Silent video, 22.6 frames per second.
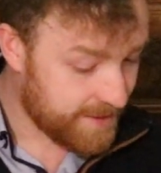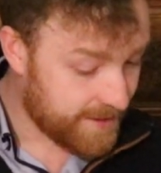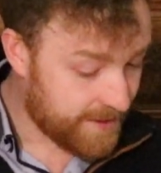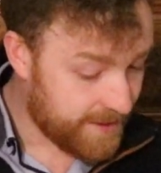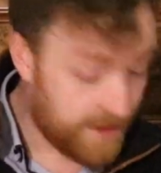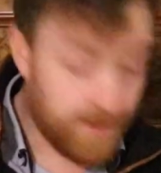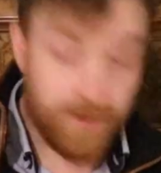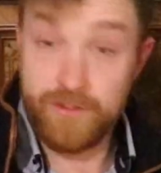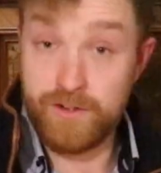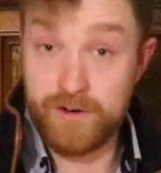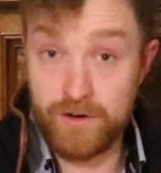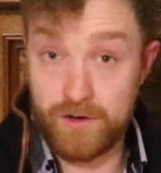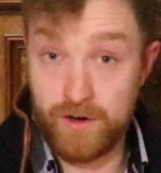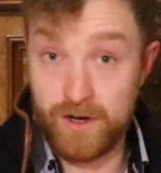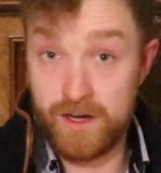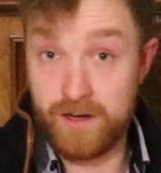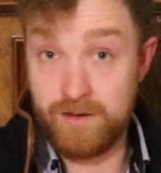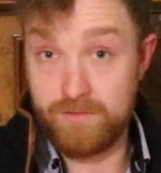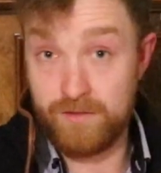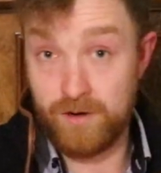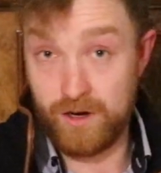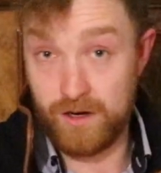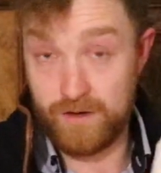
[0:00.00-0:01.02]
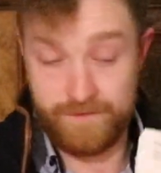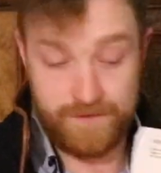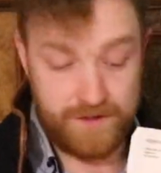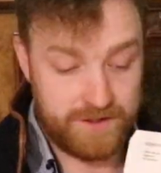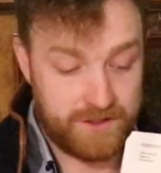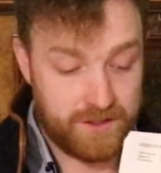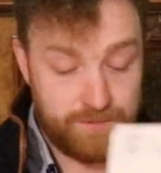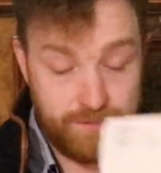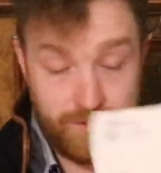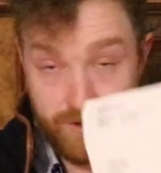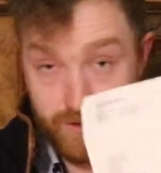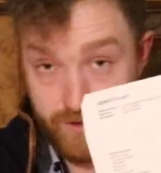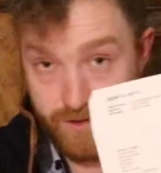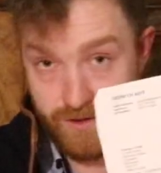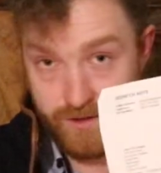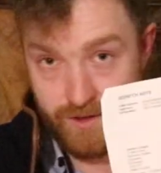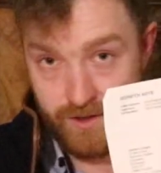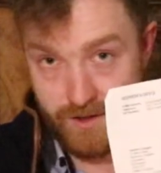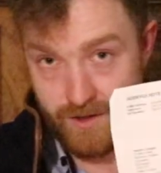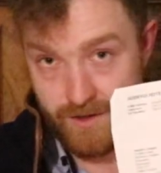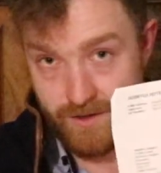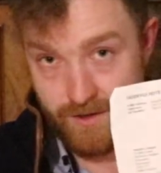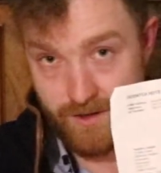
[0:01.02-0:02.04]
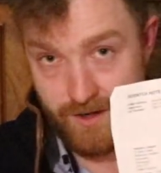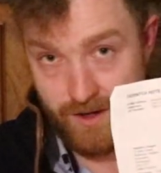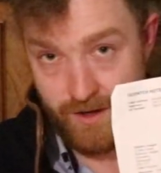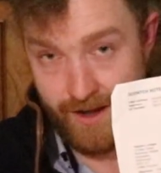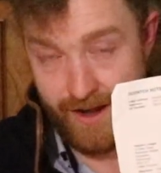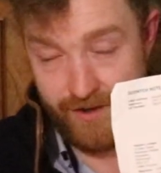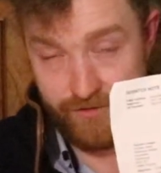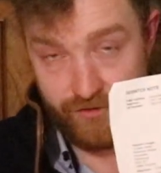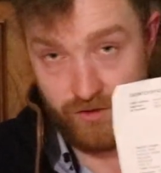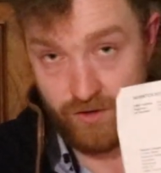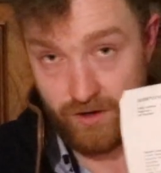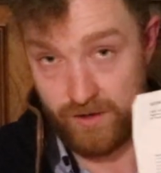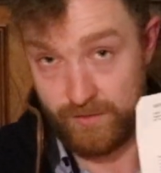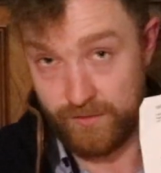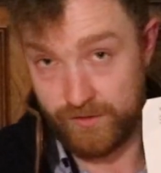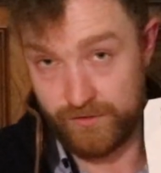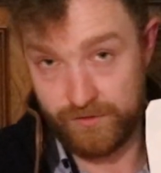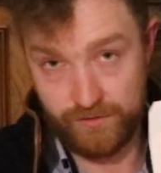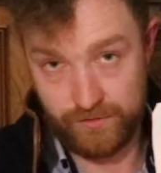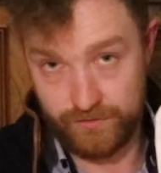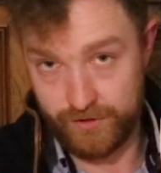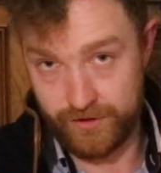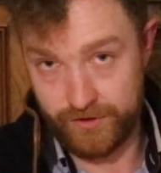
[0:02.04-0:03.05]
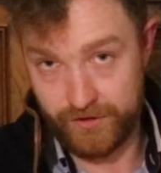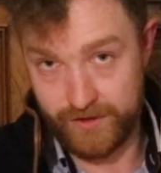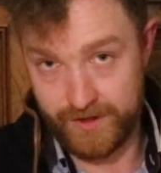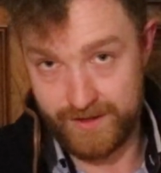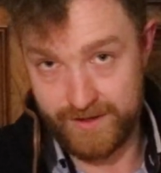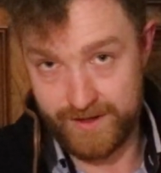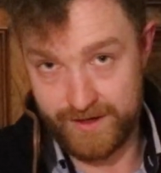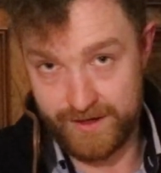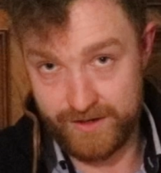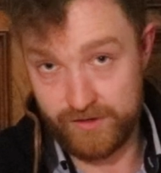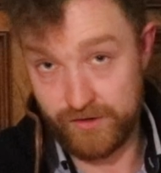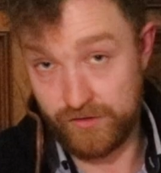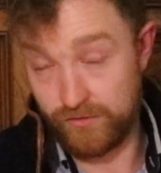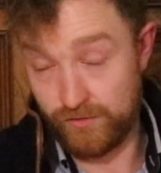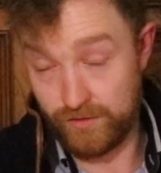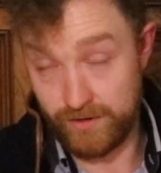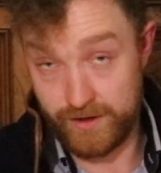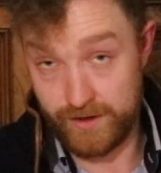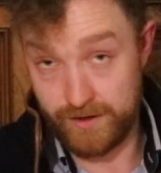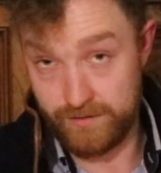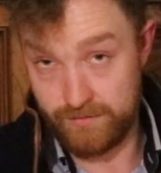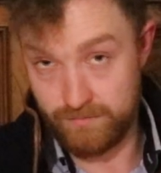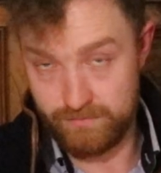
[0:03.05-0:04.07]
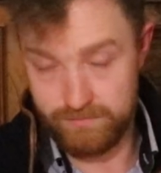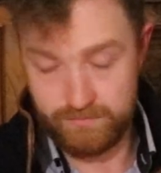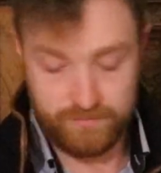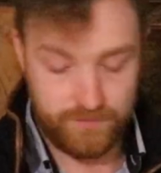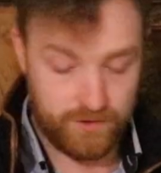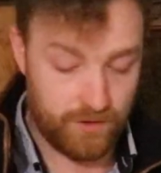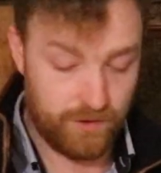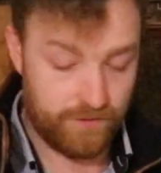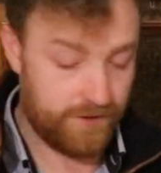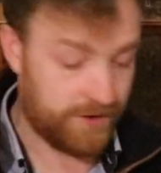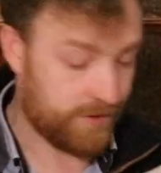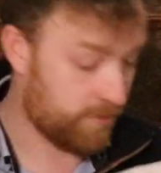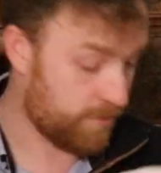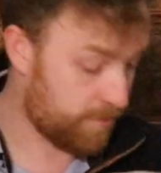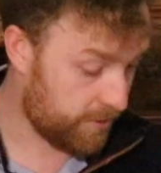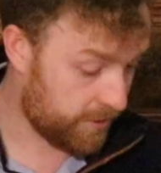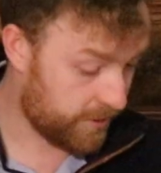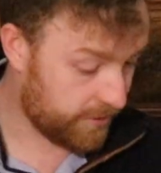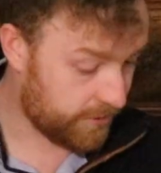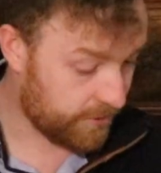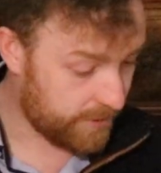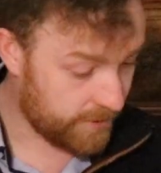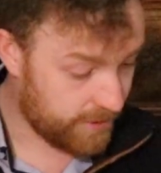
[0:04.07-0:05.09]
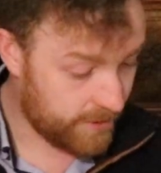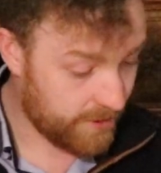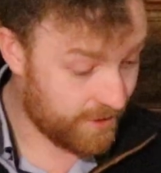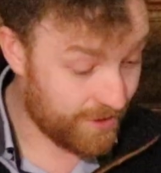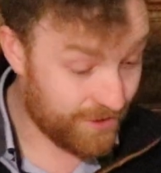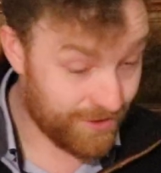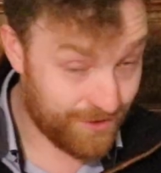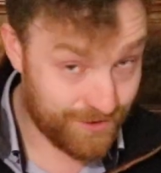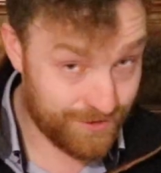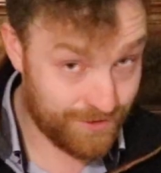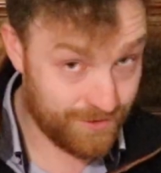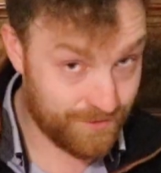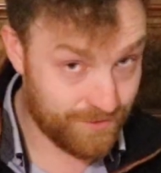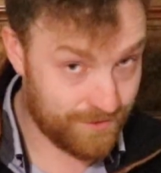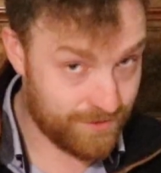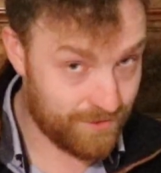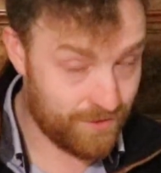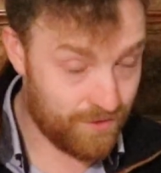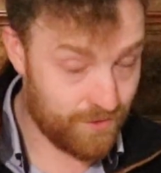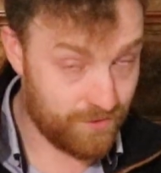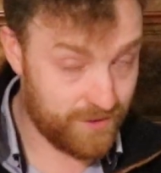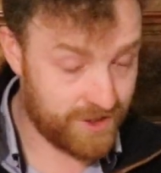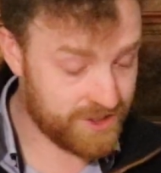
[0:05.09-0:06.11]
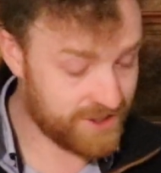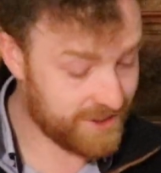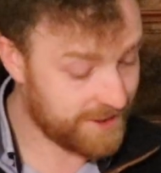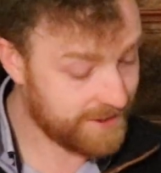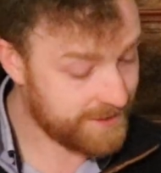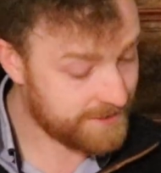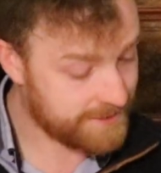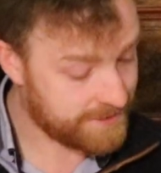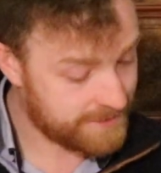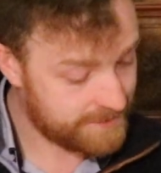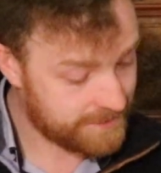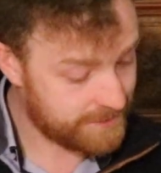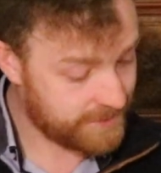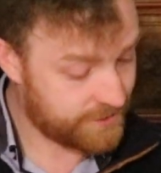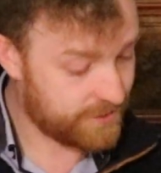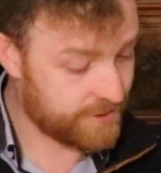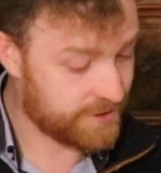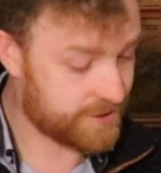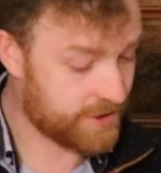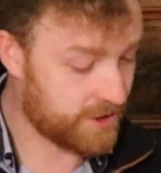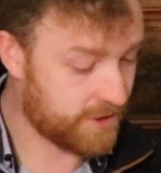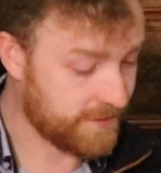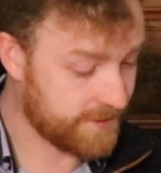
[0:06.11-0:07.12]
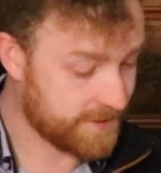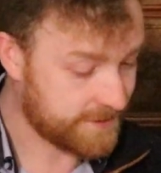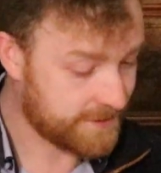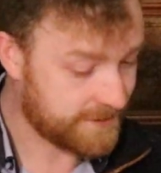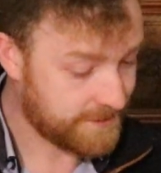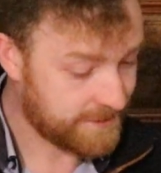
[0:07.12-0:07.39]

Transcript: Another oil filter, because the engine oil was so dirty that it destroyed the oil filter we put into it originally through the service.